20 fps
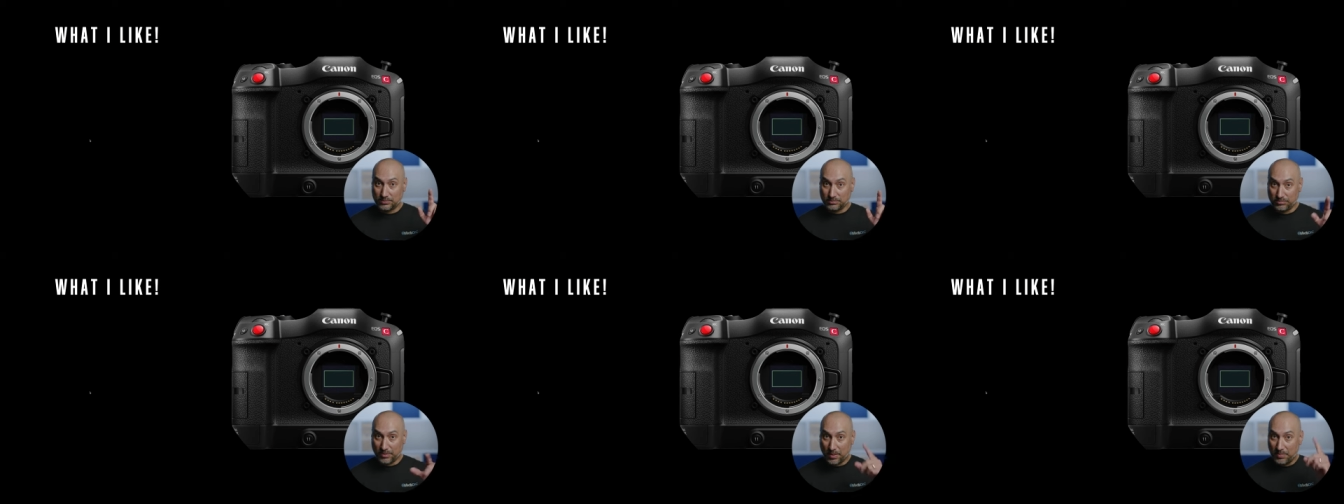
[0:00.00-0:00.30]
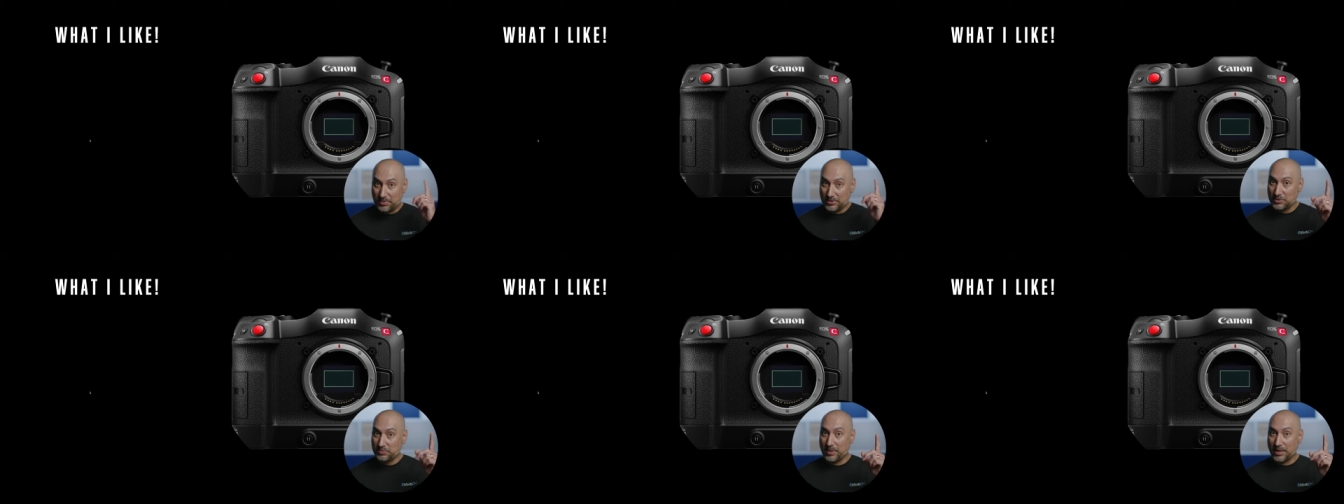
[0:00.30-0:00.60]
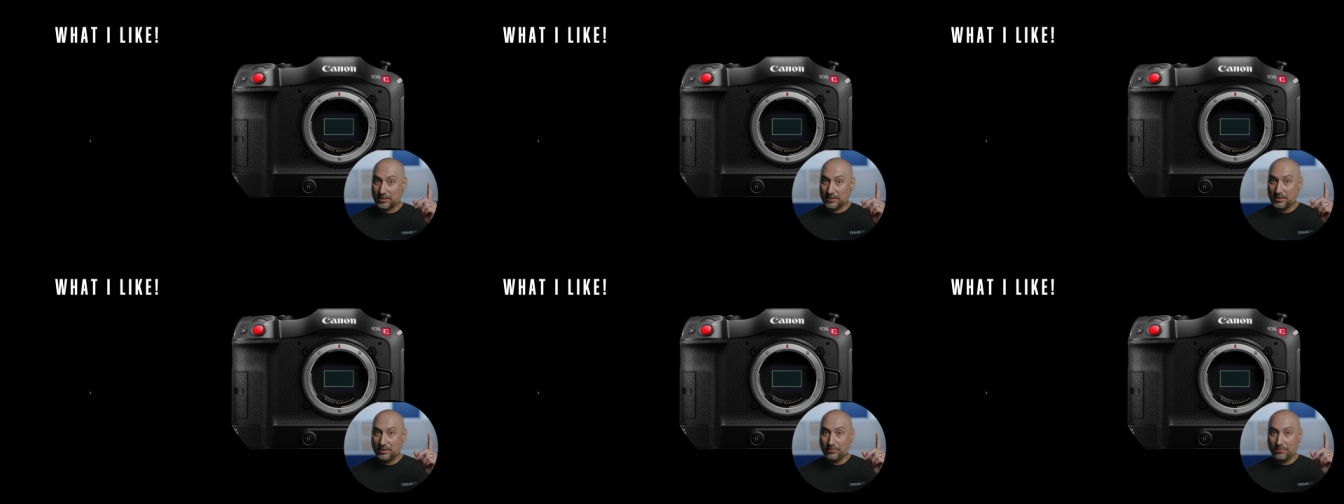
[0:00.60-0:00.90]
my
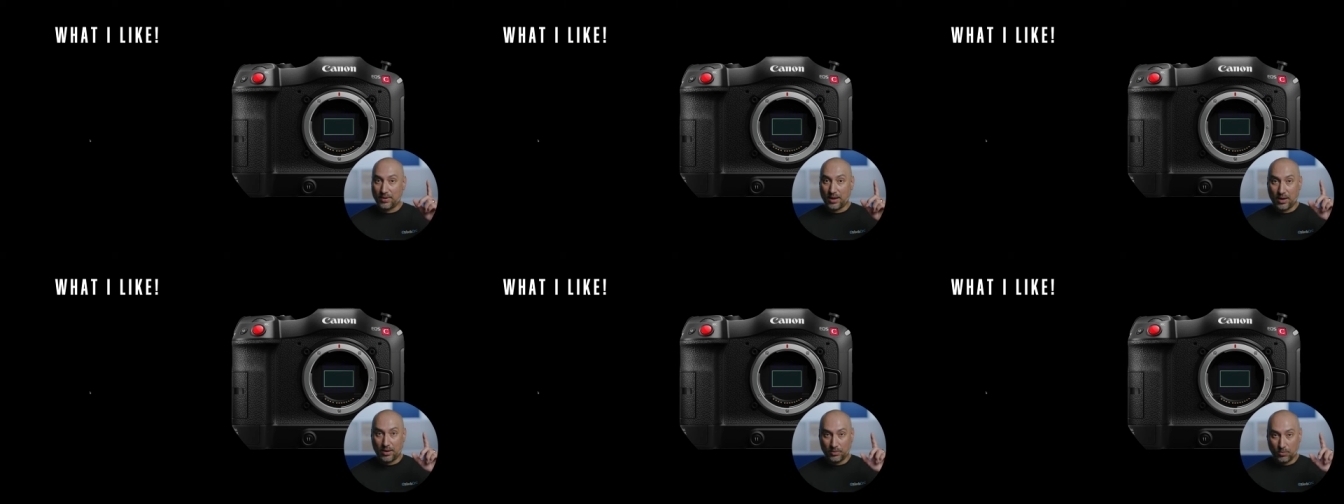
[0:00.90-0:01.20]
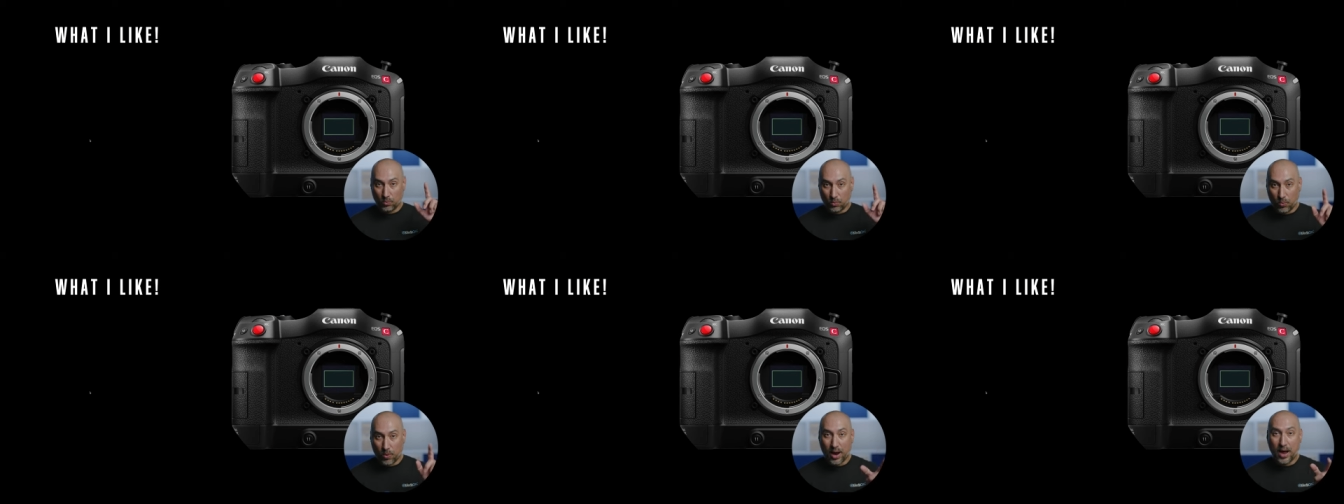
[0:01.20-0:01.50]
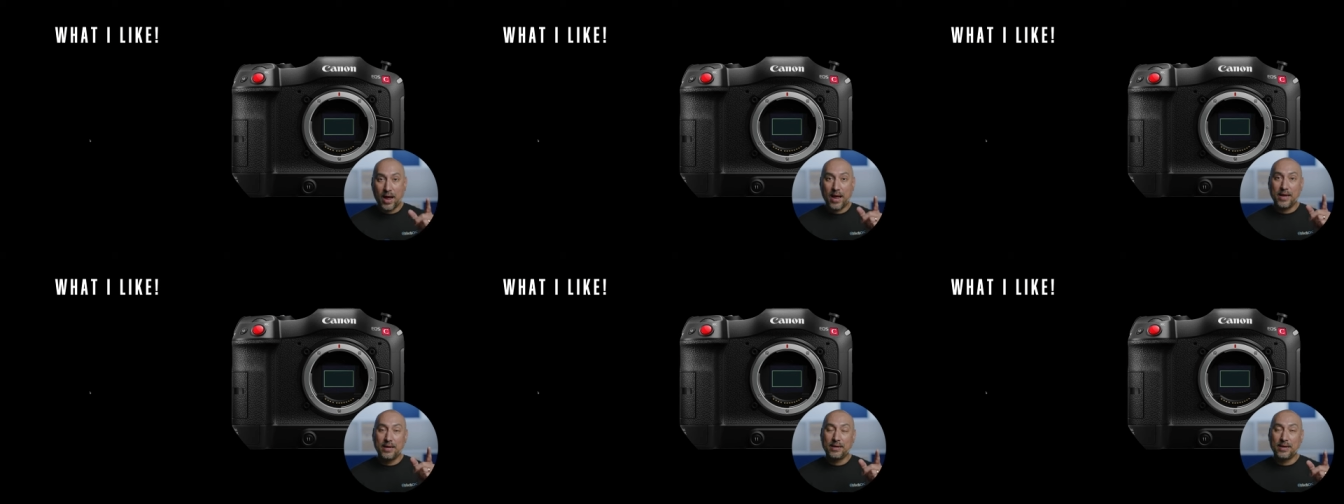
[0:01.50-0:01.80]
perspective on
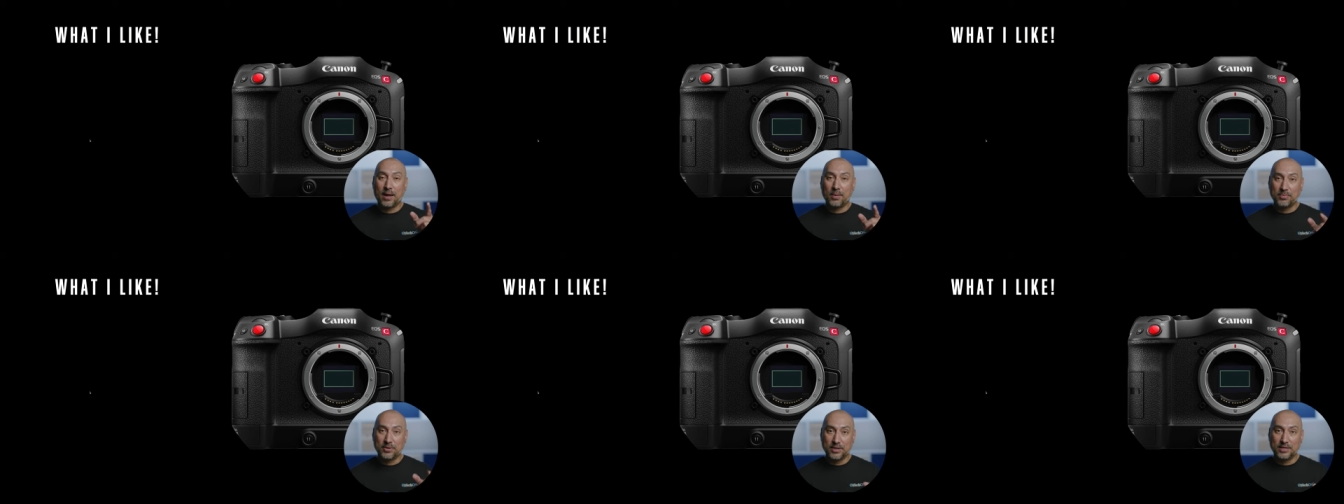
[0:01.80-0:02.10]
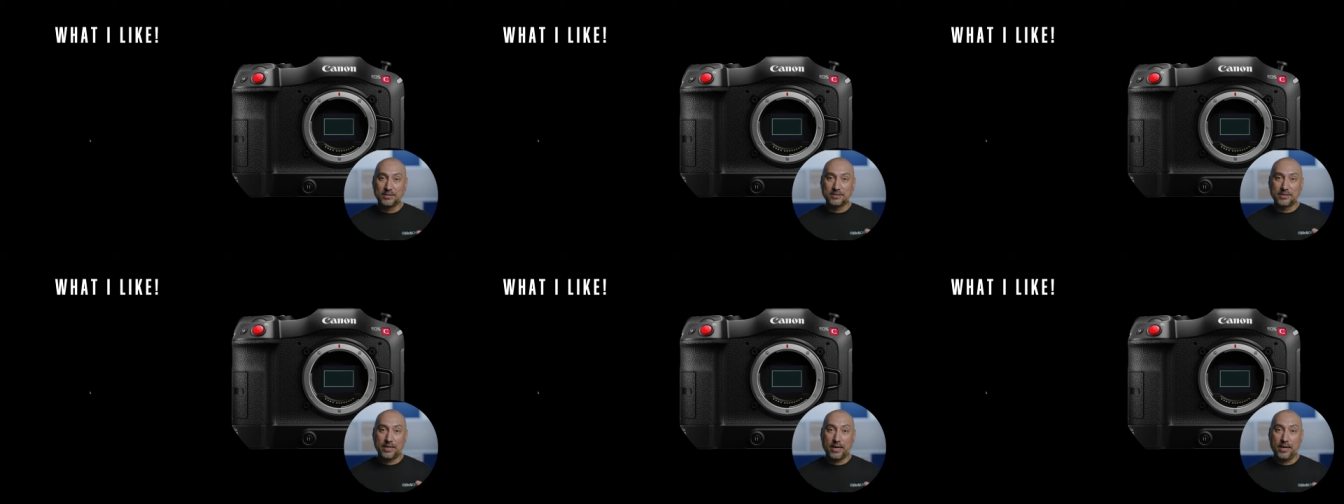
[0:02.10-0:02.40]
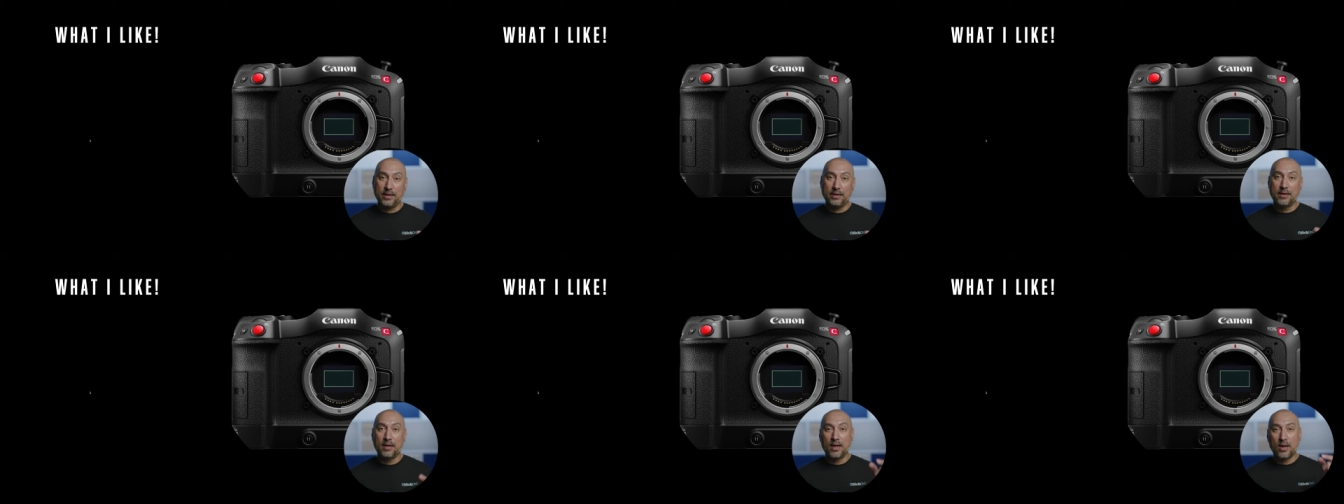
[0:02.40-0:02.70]
why I'm gonna
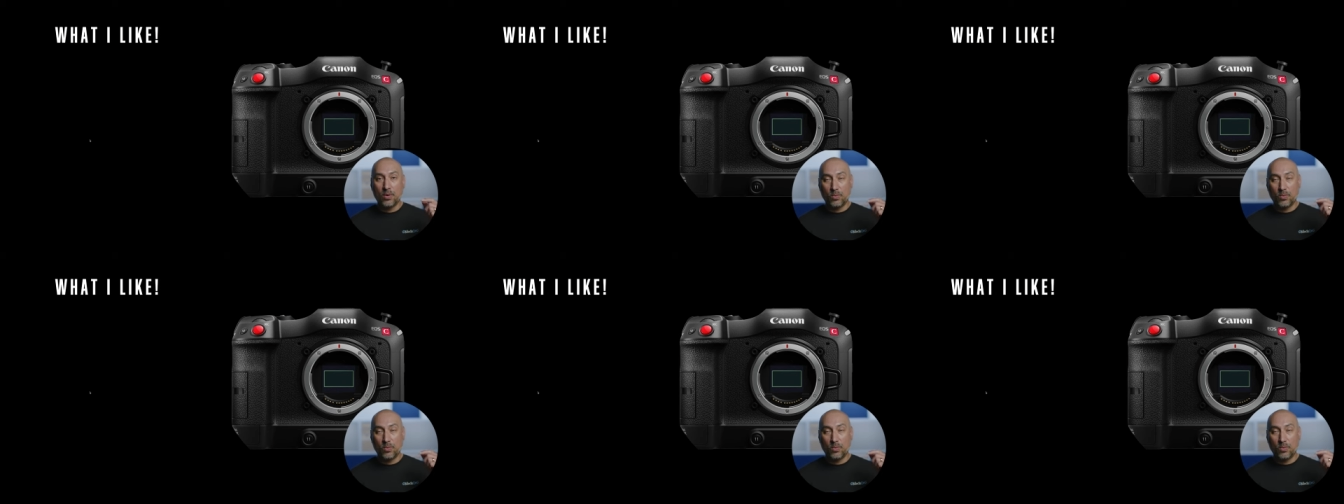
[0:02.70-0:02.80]
say